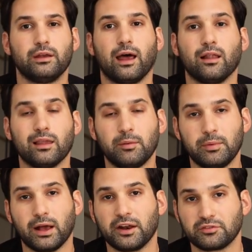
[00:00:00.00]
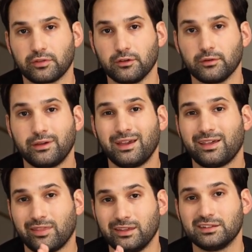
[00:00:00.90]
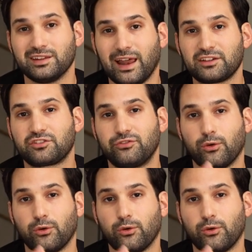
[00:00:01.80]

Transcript: Now, let me be honest with you. These next